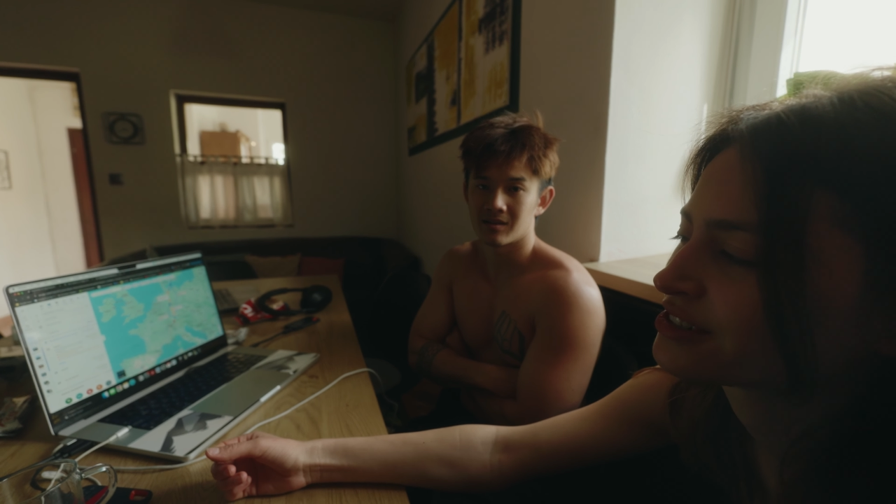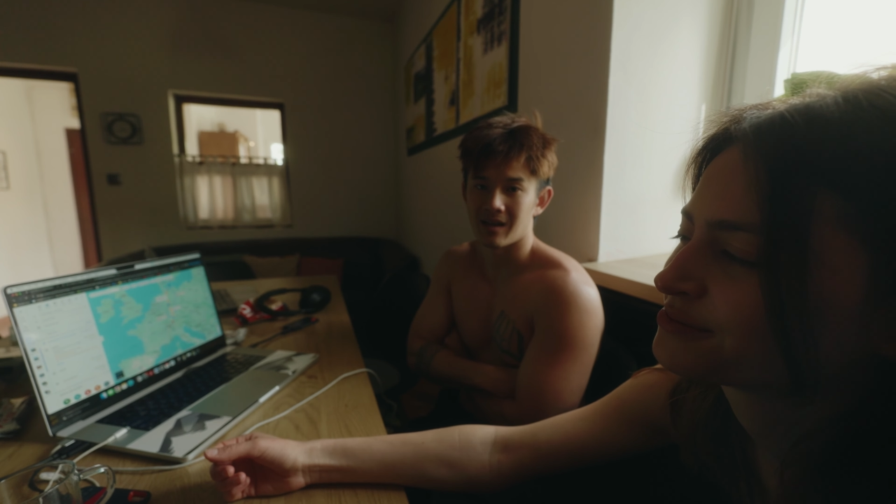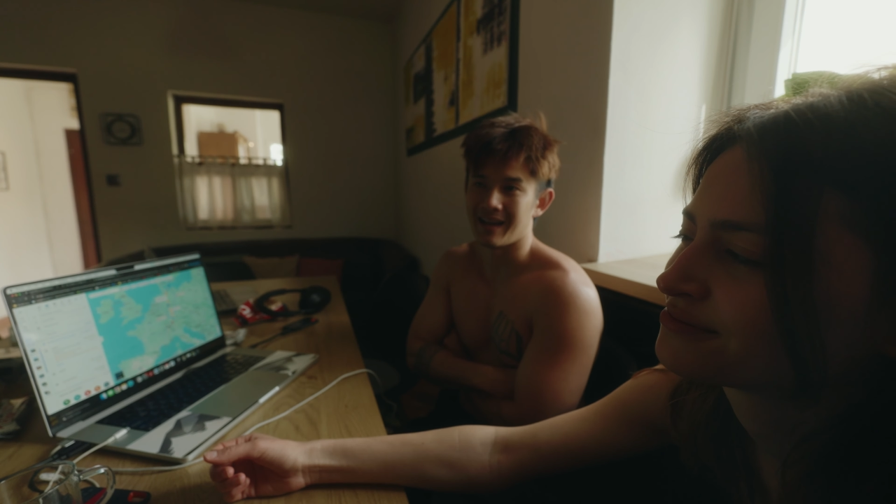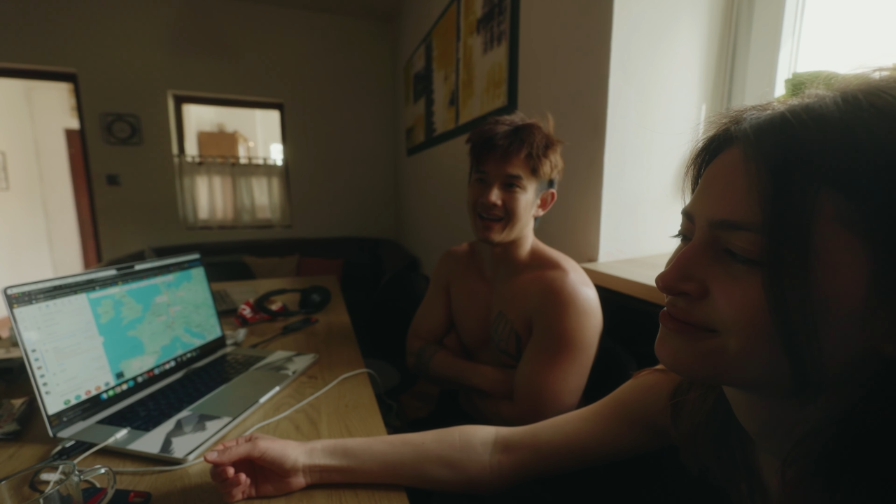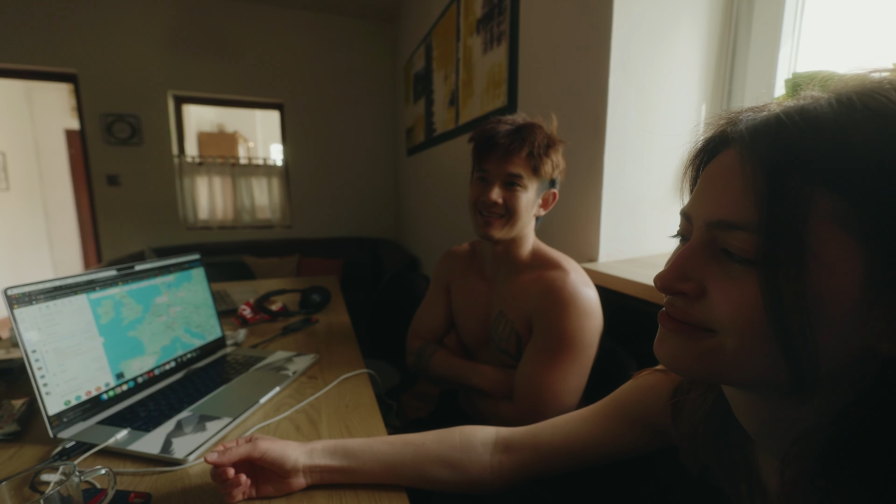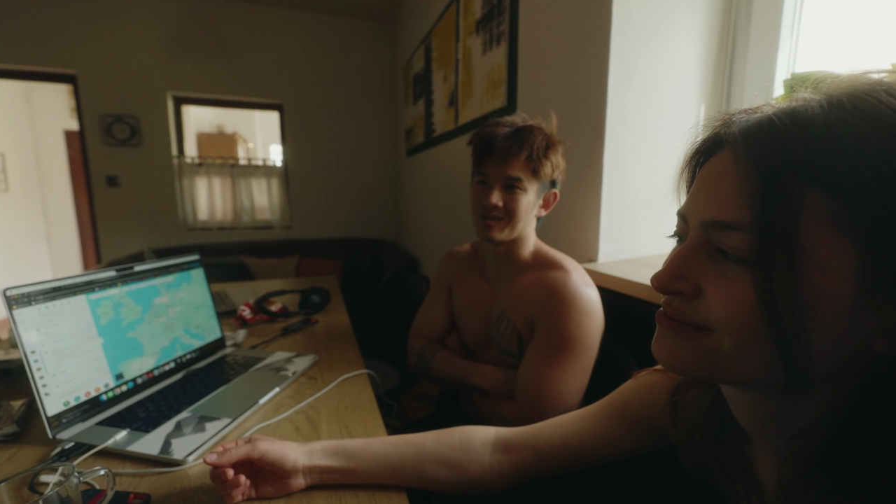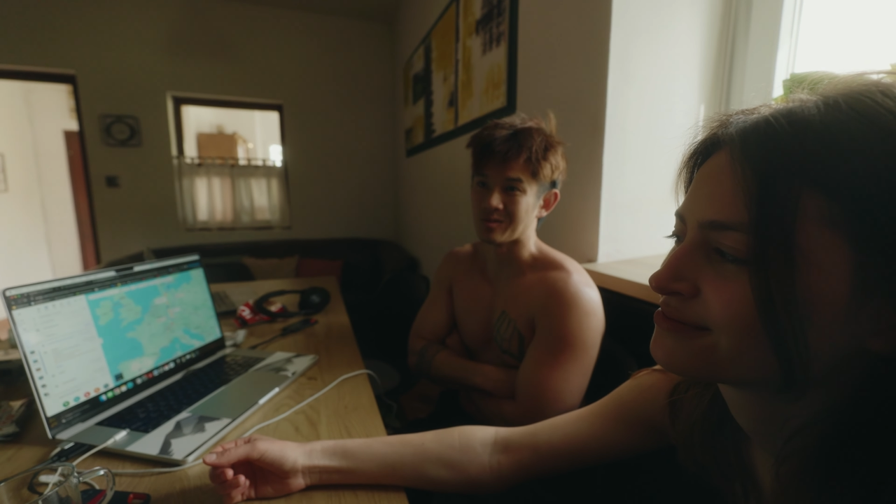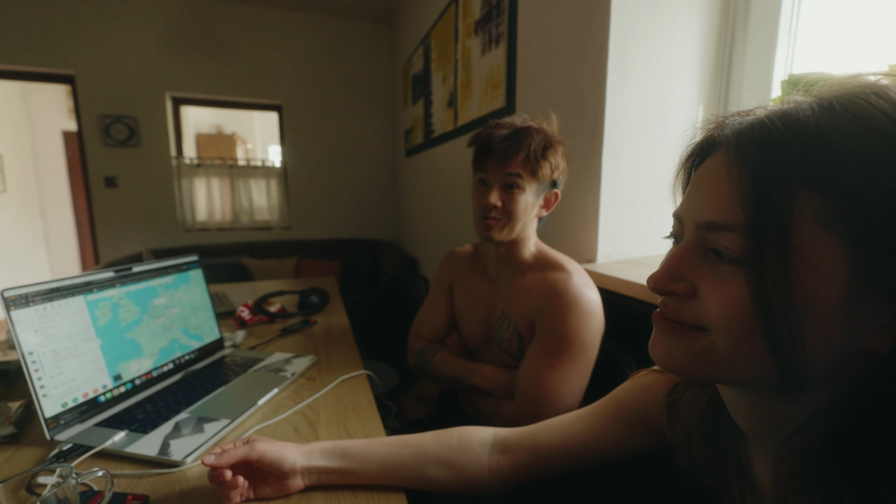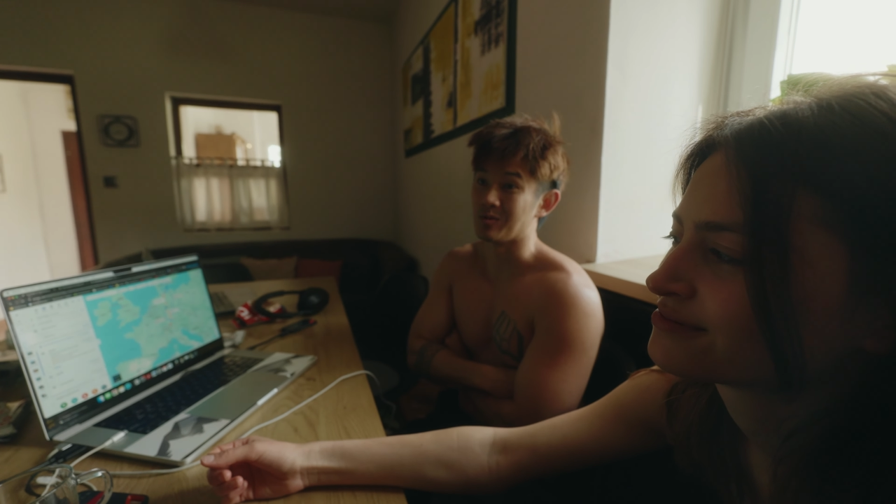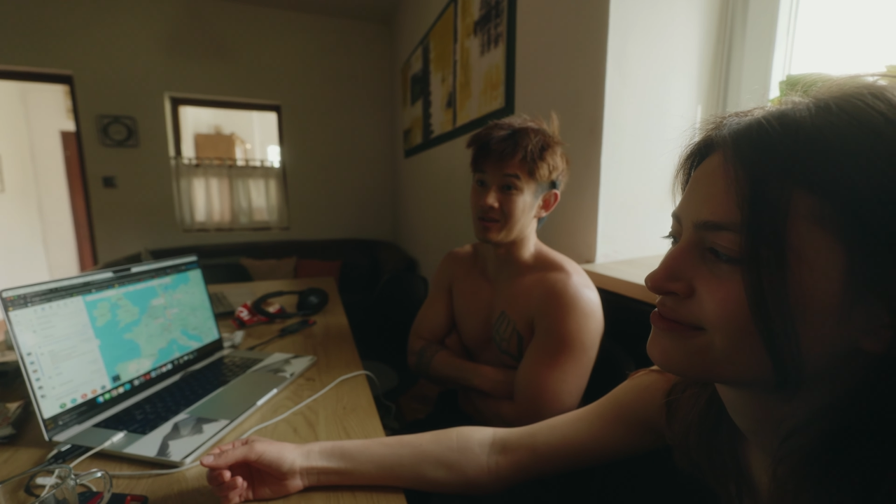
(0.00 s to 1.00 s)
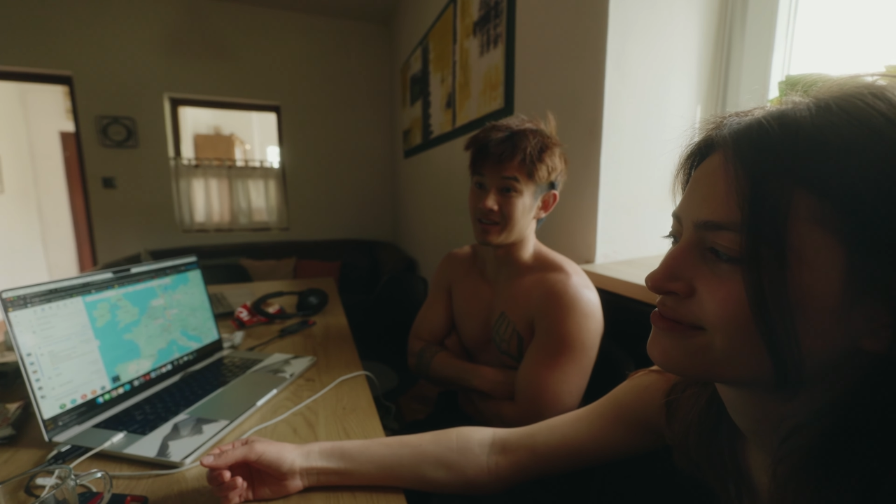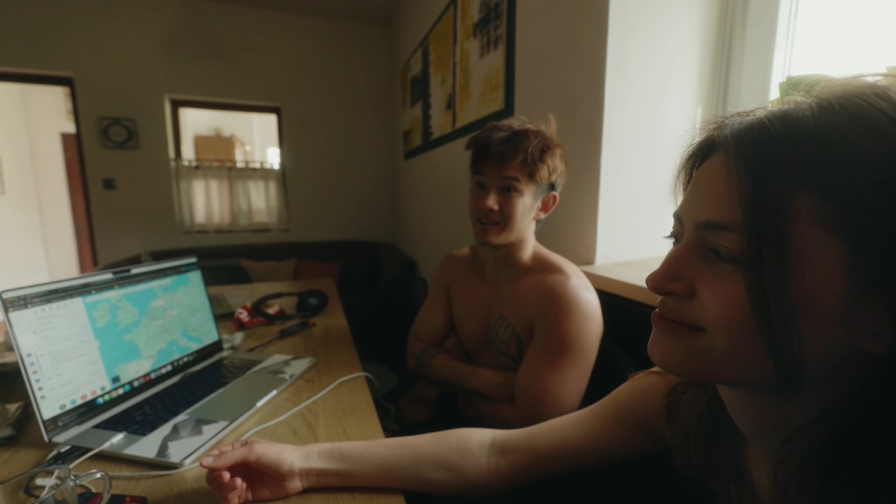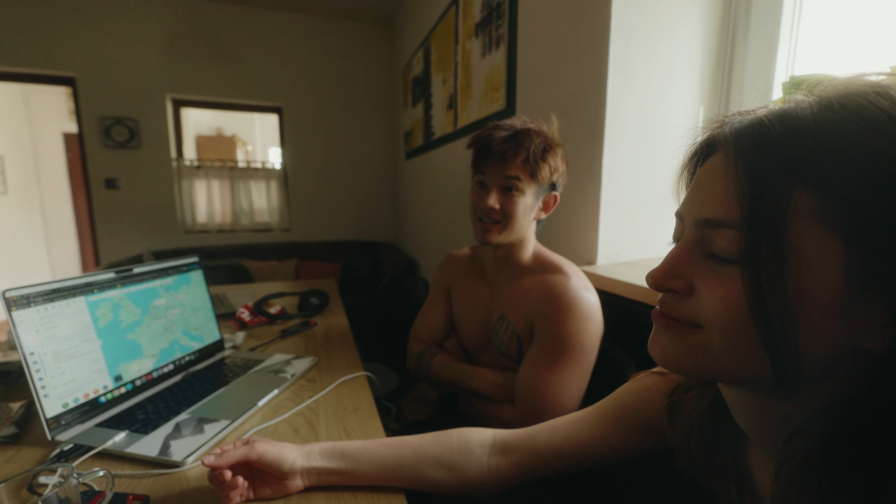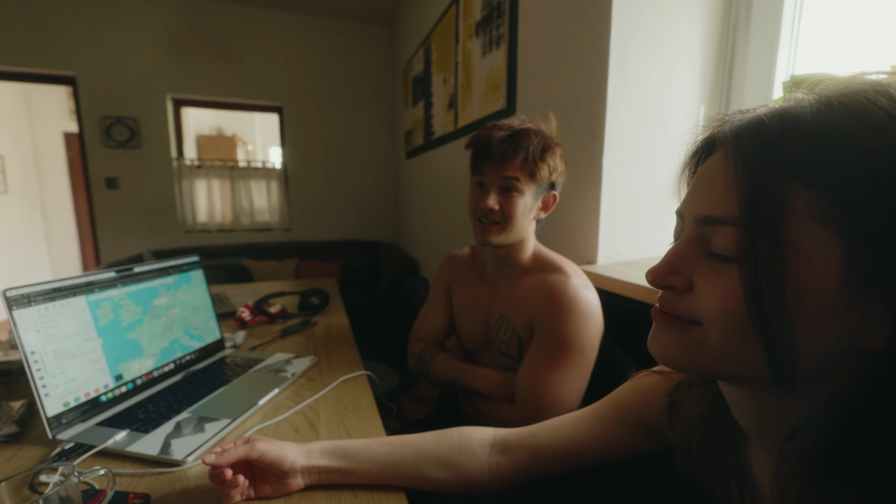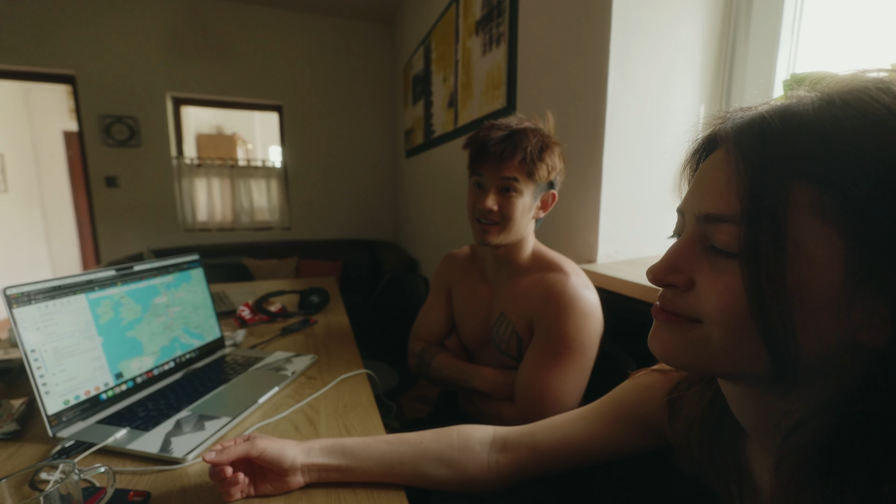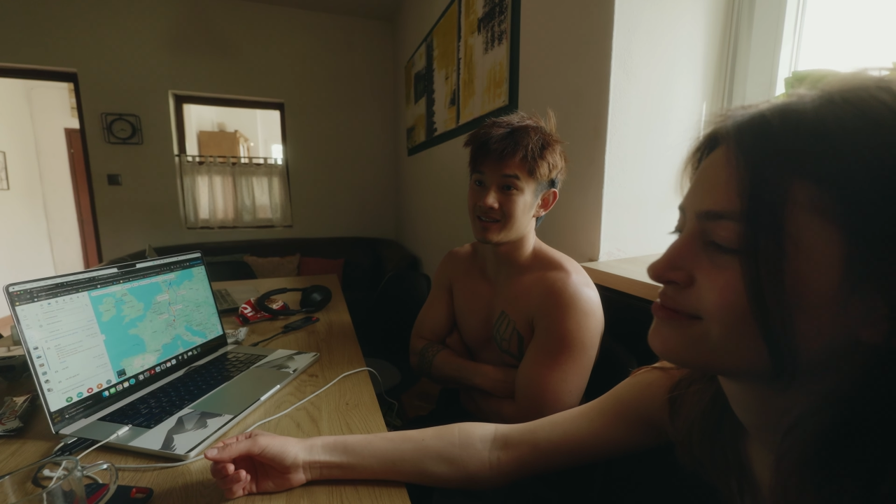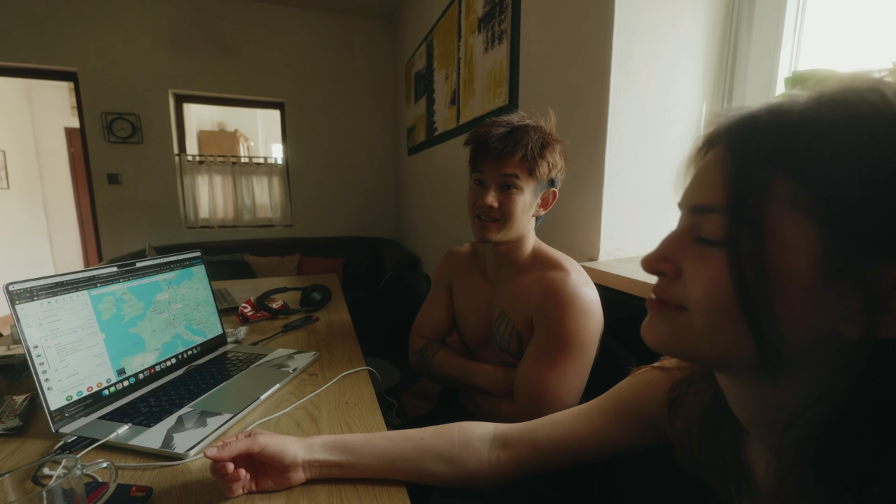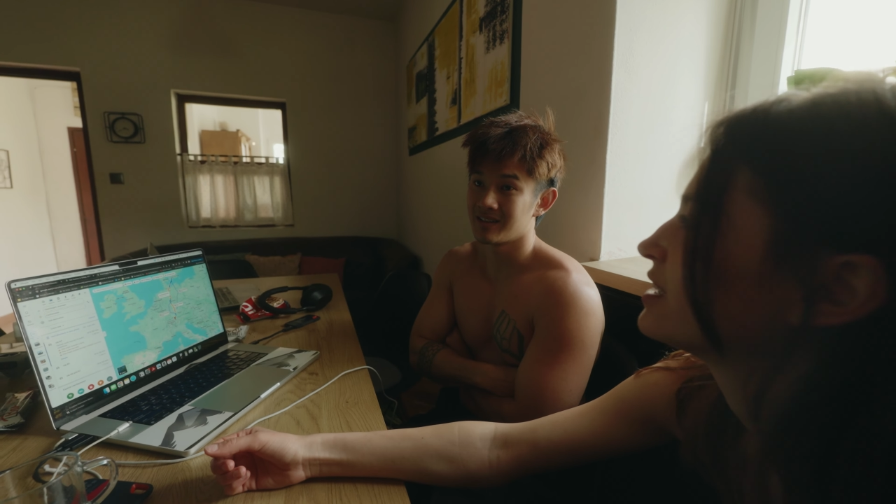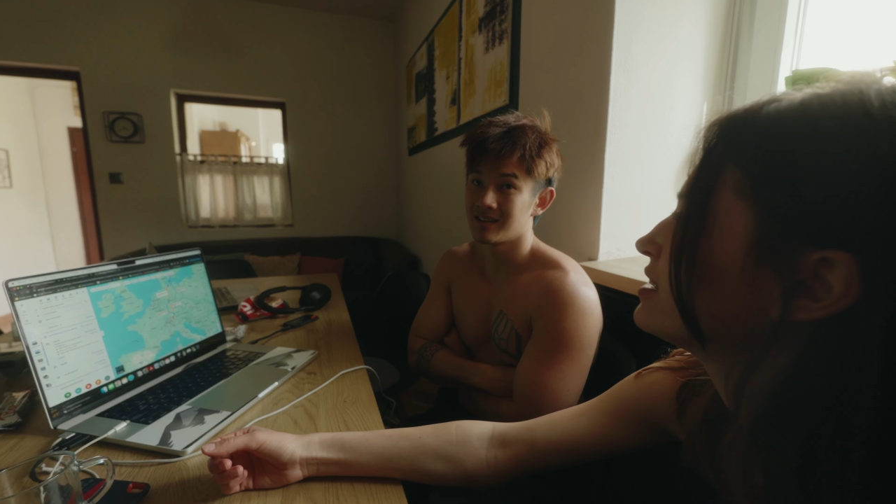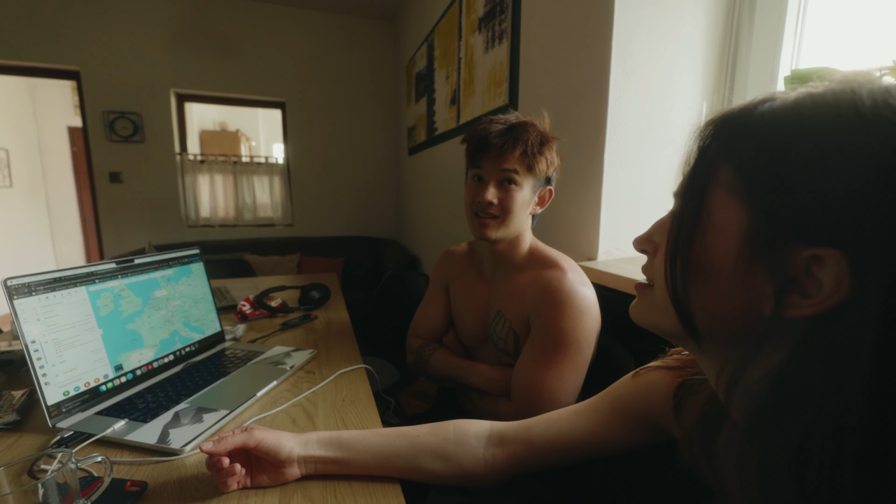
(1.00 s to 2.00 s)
I have. It was really good. Yeah.